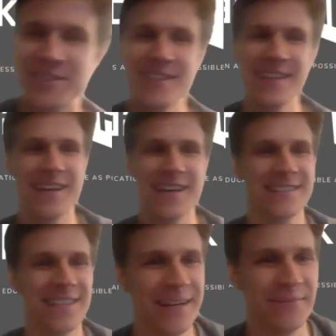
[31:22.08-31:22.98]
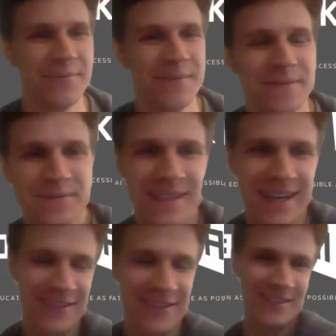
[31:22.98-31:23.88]
see that
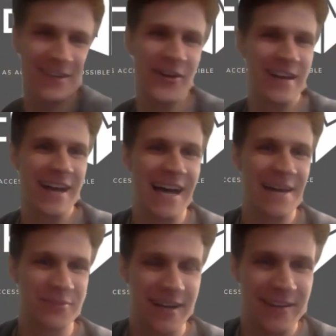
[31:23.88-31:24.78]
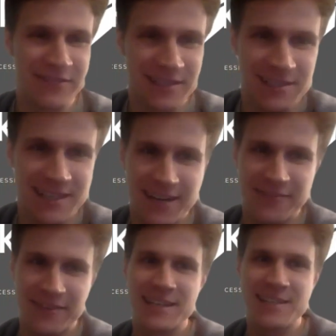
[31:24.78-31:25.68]
kind of the current hype around NFTs kind
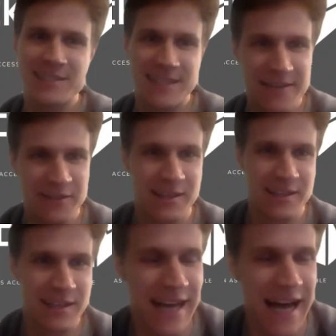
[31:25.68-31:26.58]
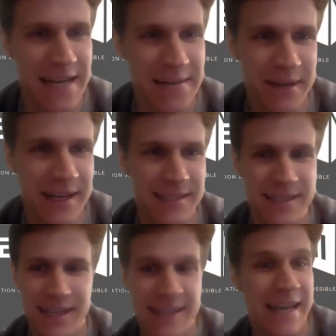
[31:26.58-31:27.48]
of at least gave it the time and
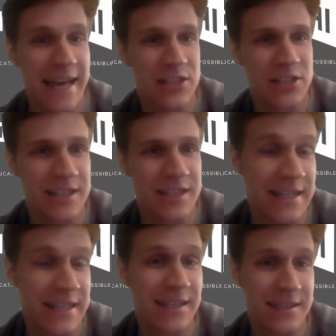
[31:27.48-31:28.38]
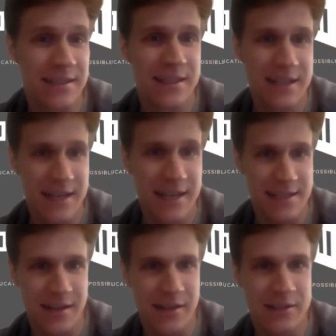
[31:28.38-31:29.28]
attention needed as a
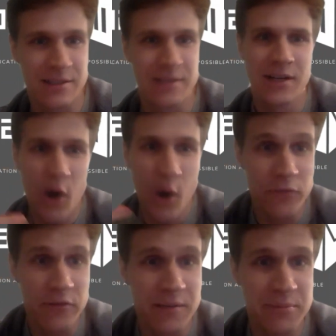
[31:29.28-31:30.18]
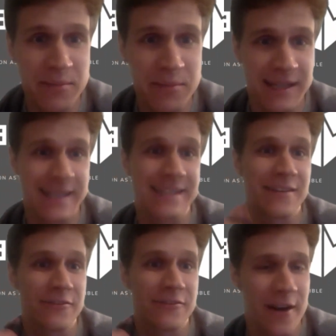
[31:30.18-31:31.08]
technology. Hopefully people can take
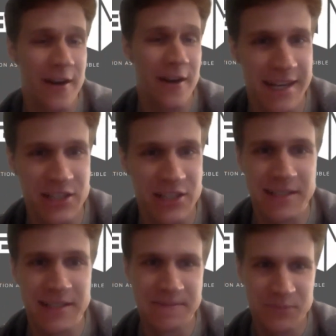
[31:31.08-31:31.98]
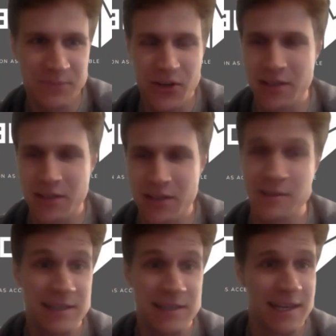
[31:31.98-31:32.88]
that further and actually turn into
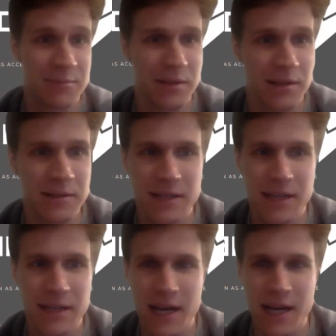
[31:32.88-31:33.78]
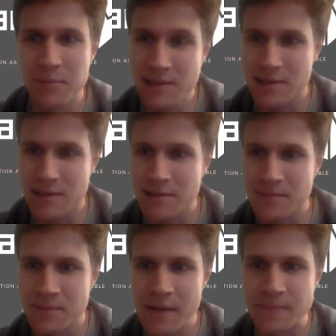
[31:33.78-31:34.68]
these scalable businesses.
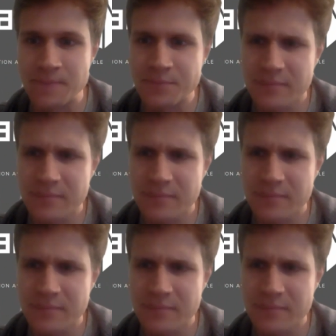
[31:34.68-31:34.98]
Yeah.